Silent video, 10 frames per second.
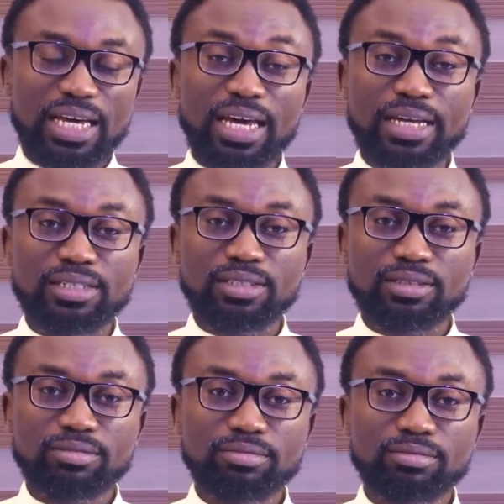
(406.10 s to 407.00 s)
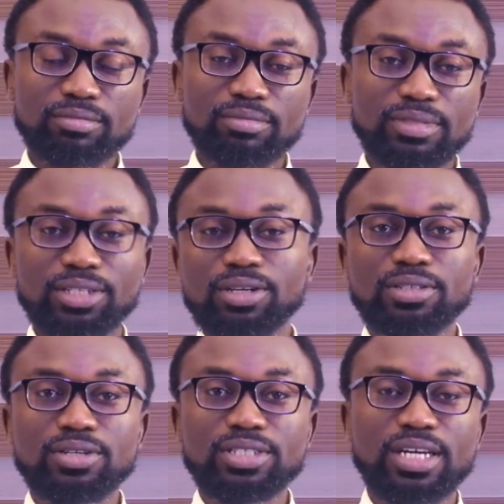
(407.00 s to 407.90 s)
And the
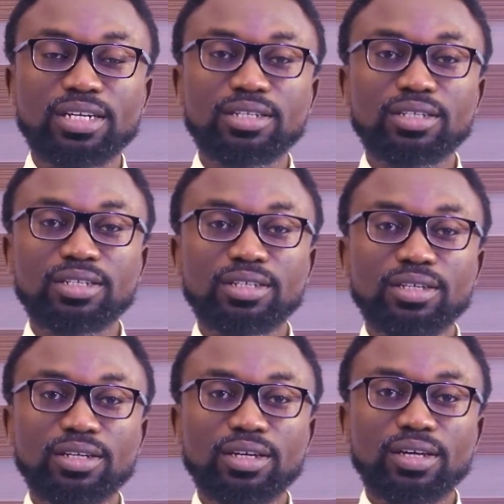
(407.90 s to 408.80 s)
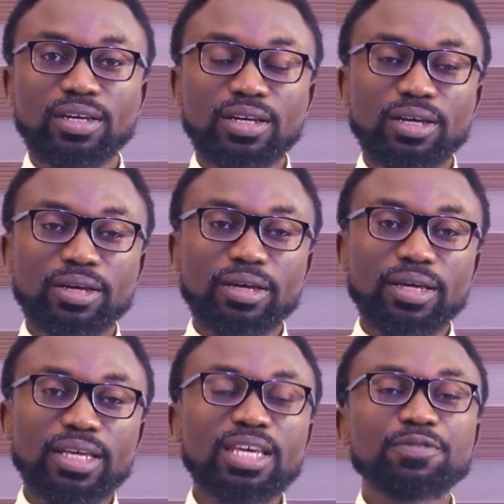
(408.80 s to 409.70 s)
doctor said,
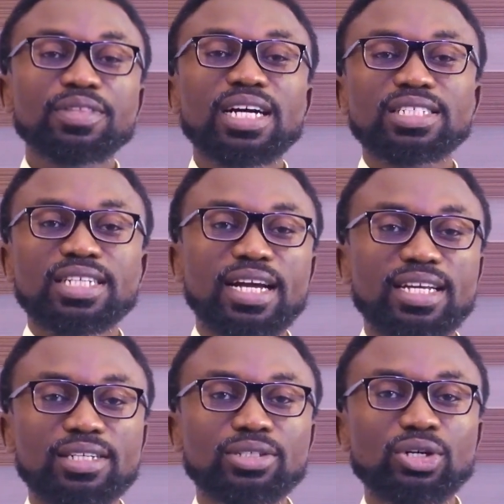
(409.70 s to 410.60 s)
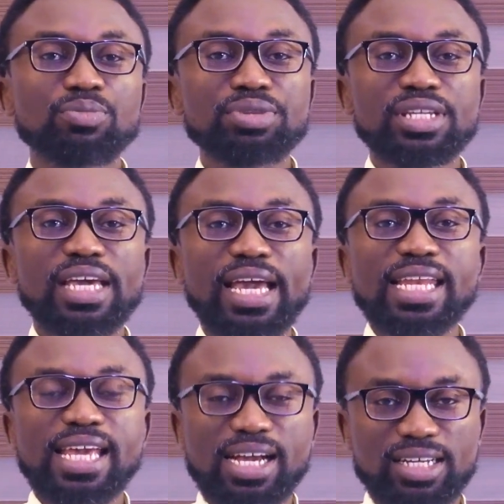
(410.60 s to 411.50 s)
"If that child had come in
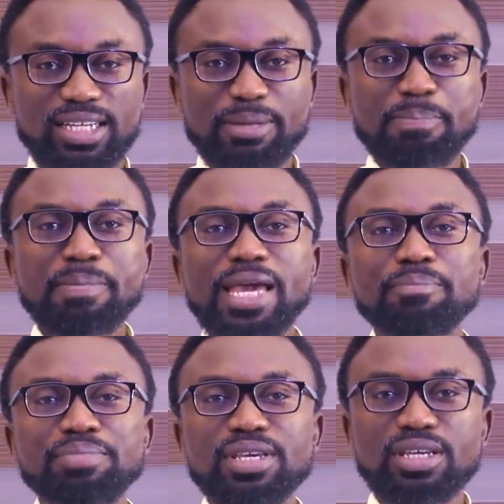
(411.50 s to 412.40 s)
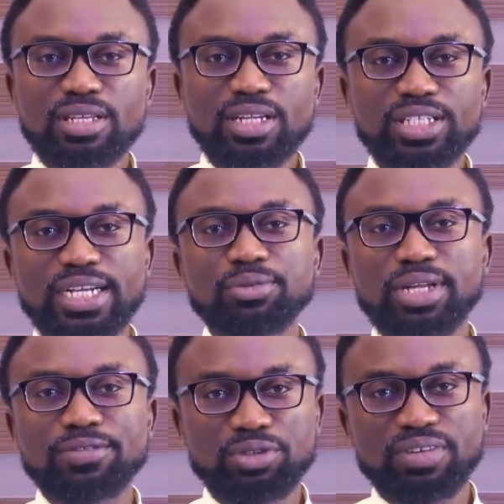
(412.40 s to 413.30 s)
earlier, maybe the child
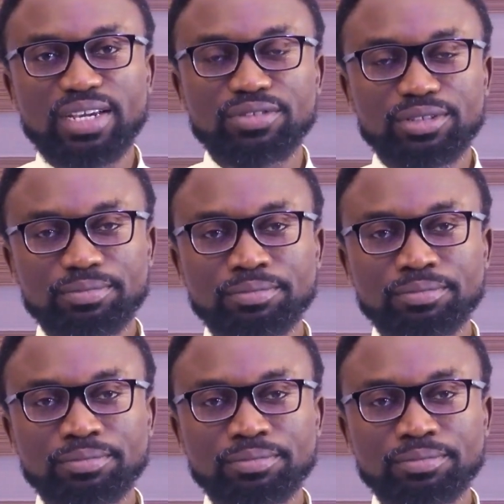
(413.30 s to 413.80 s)
would have survived.